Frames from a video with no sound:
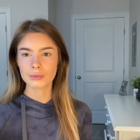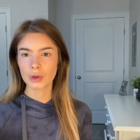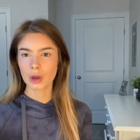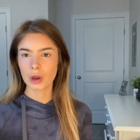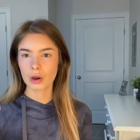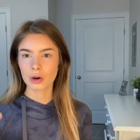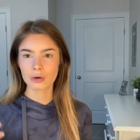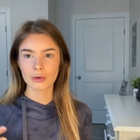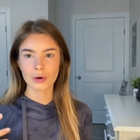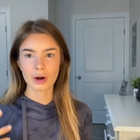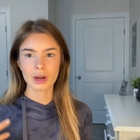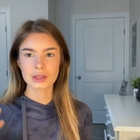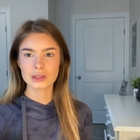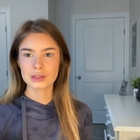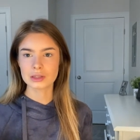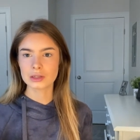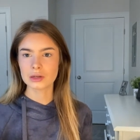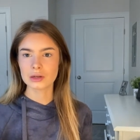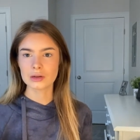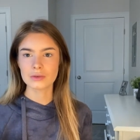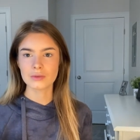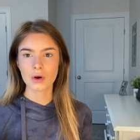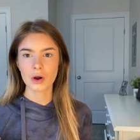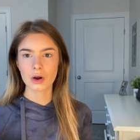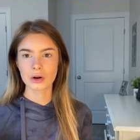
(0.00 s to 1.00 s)

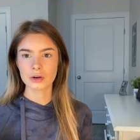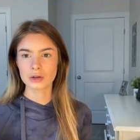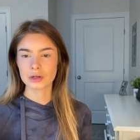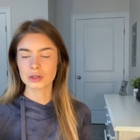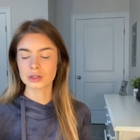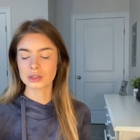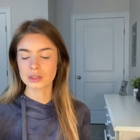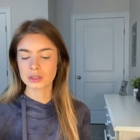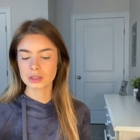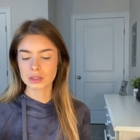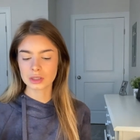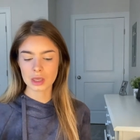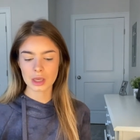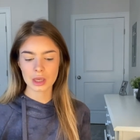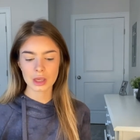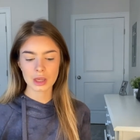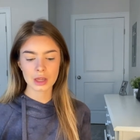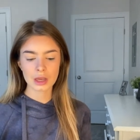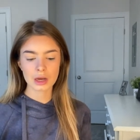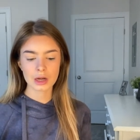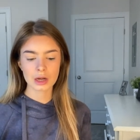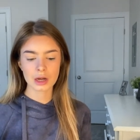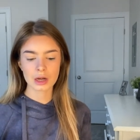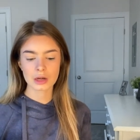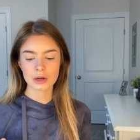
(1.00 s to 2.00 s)
aggressive on your
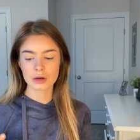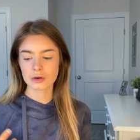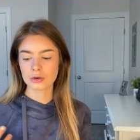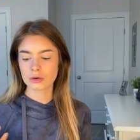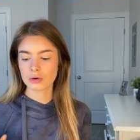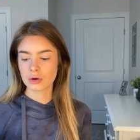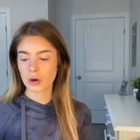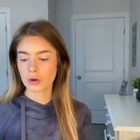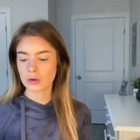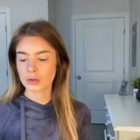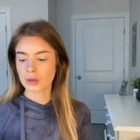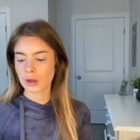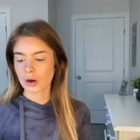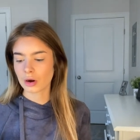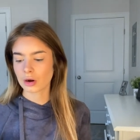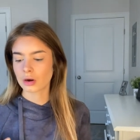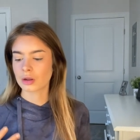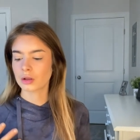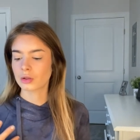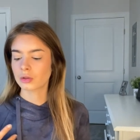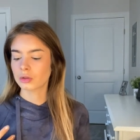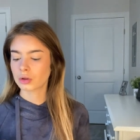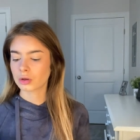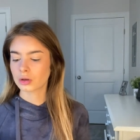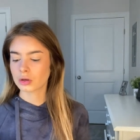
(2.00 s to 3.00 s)
skin and you know they already
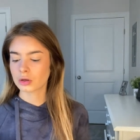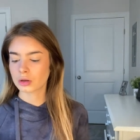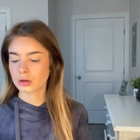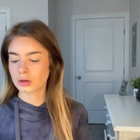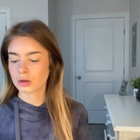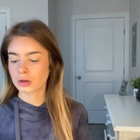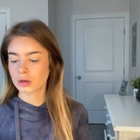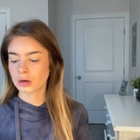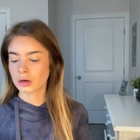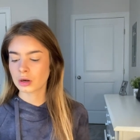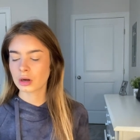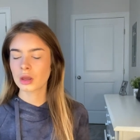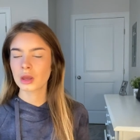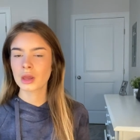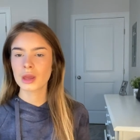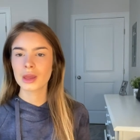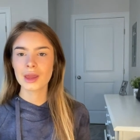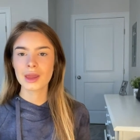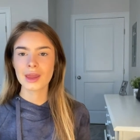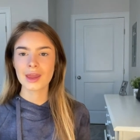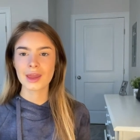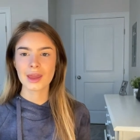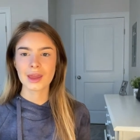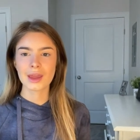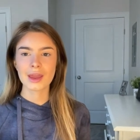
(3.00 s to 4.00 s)
look good
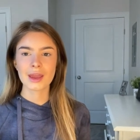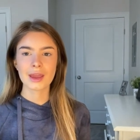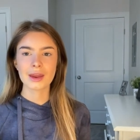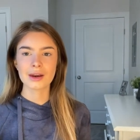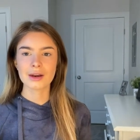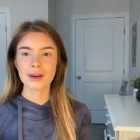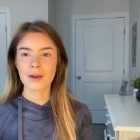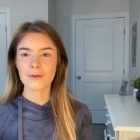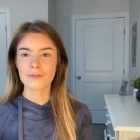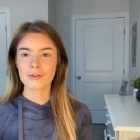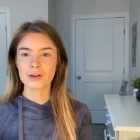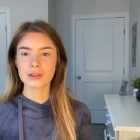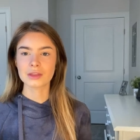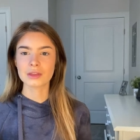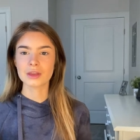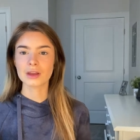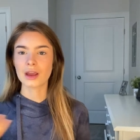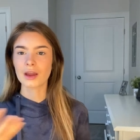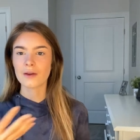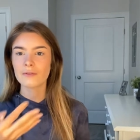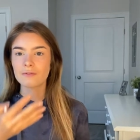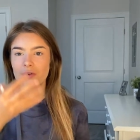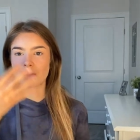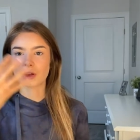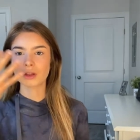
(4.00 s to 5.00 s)
and everything
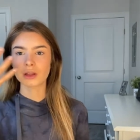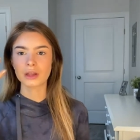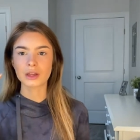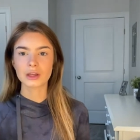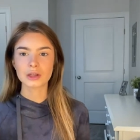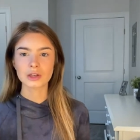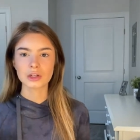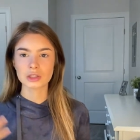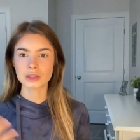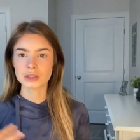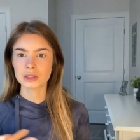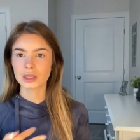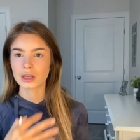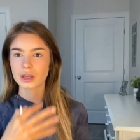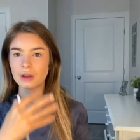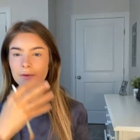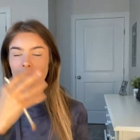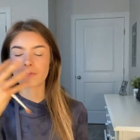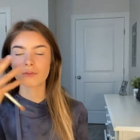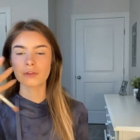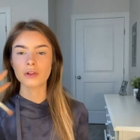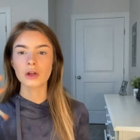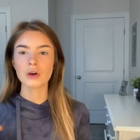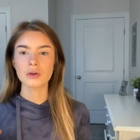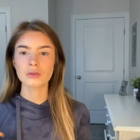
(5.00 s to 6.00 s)
I feel like just
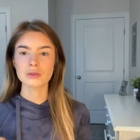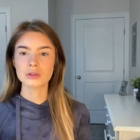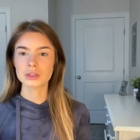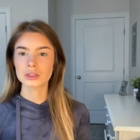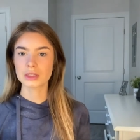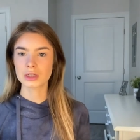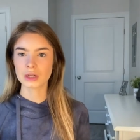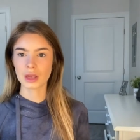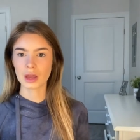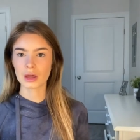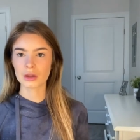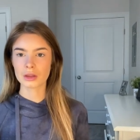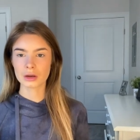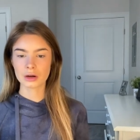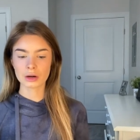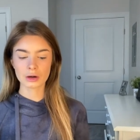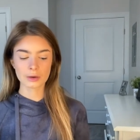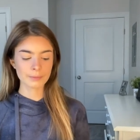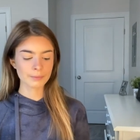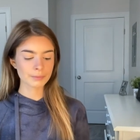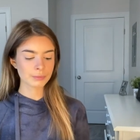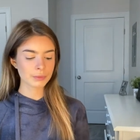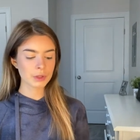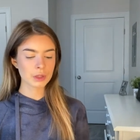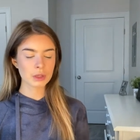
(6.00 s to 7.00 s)
like flows together.
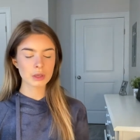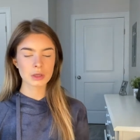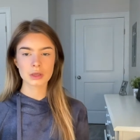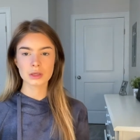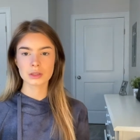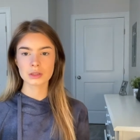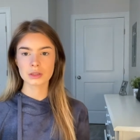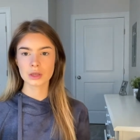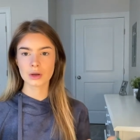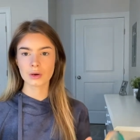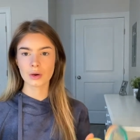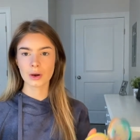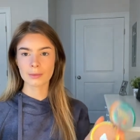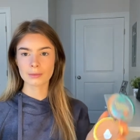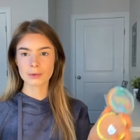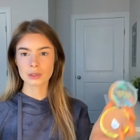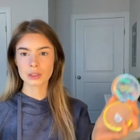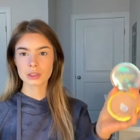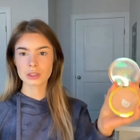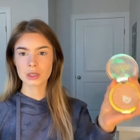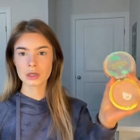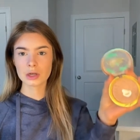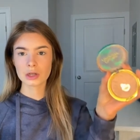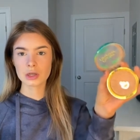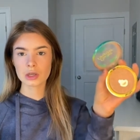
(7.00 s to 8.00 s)
So I'm
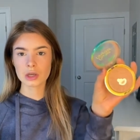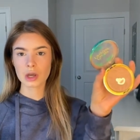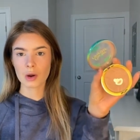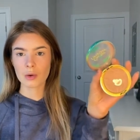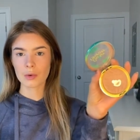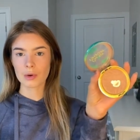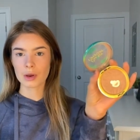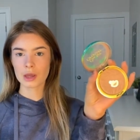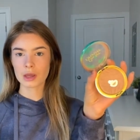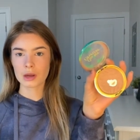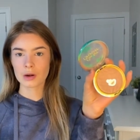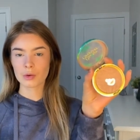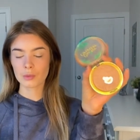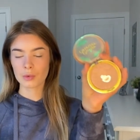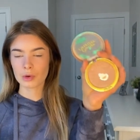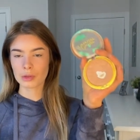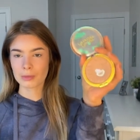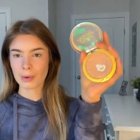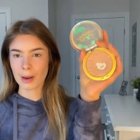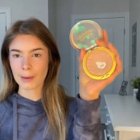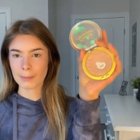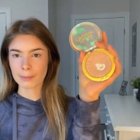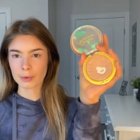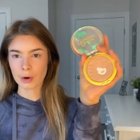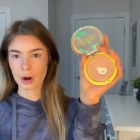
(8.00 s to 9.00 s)
just gonna go in with
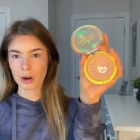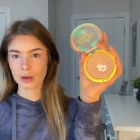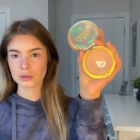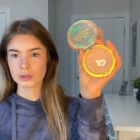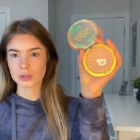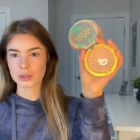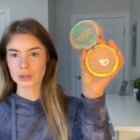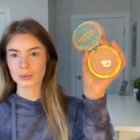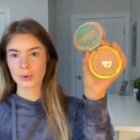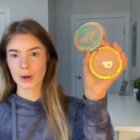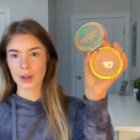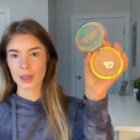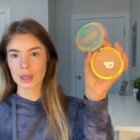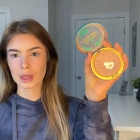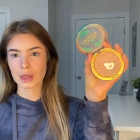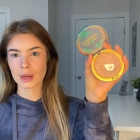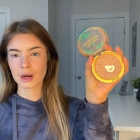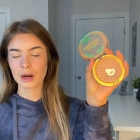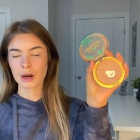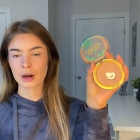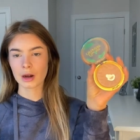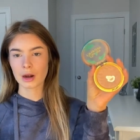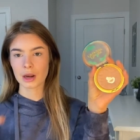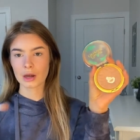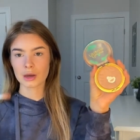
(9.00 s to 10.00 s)
my bronzer right
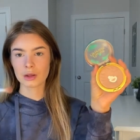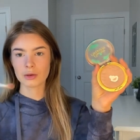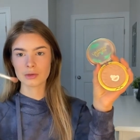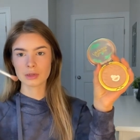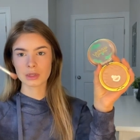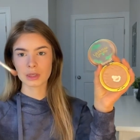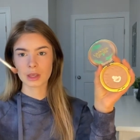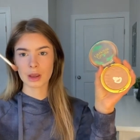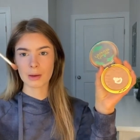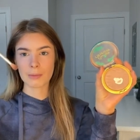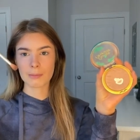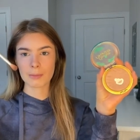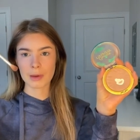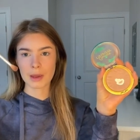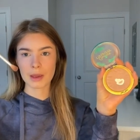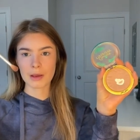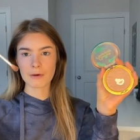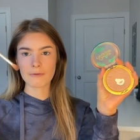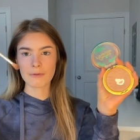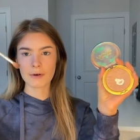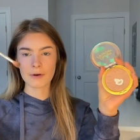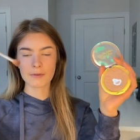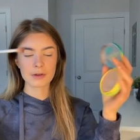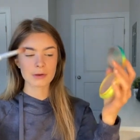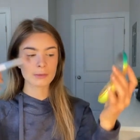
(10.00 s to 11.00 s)
here and using a big
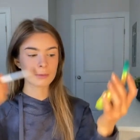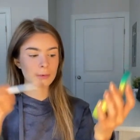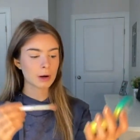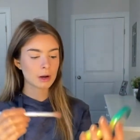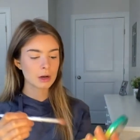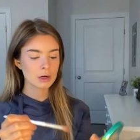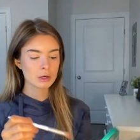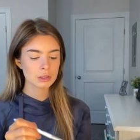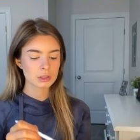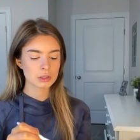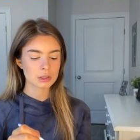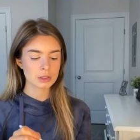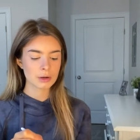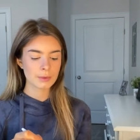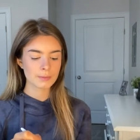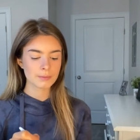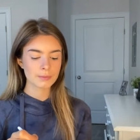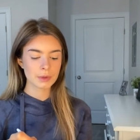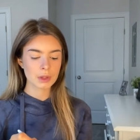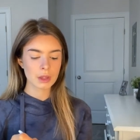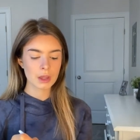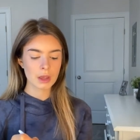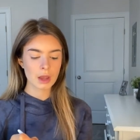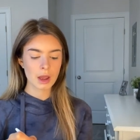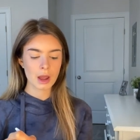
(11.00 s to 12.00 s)
fluffy brush,
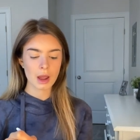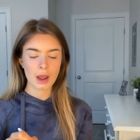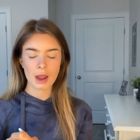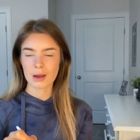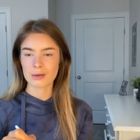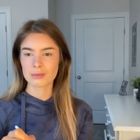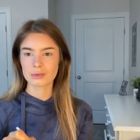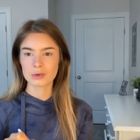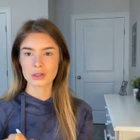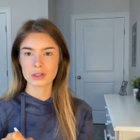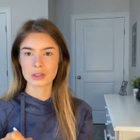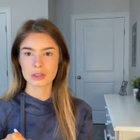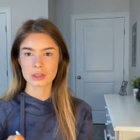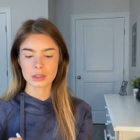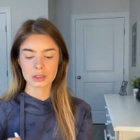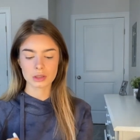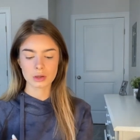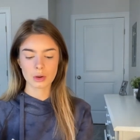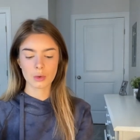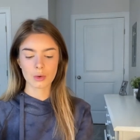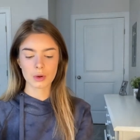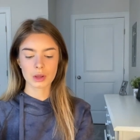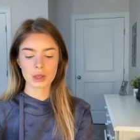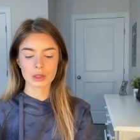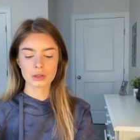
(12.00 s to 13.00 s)
I'm just
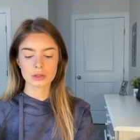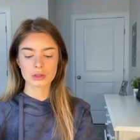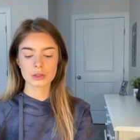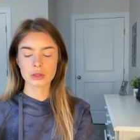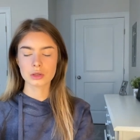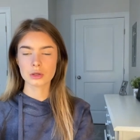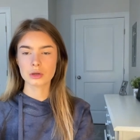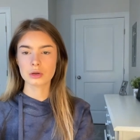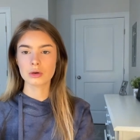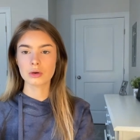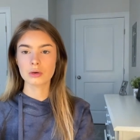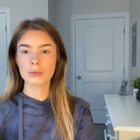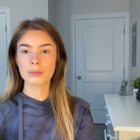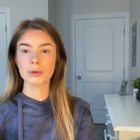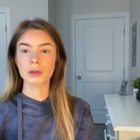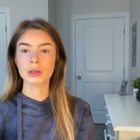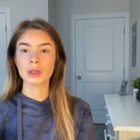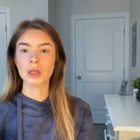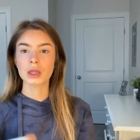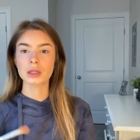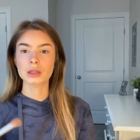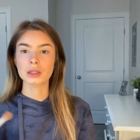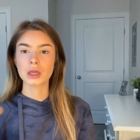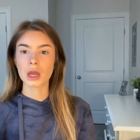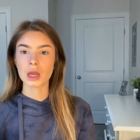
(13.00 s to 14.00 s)
going to
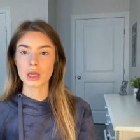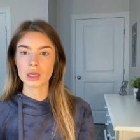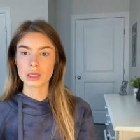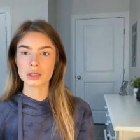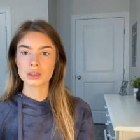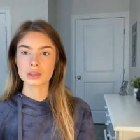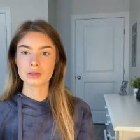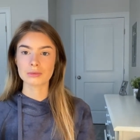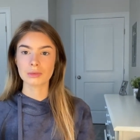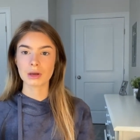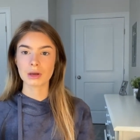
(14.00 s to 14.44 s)
blend that into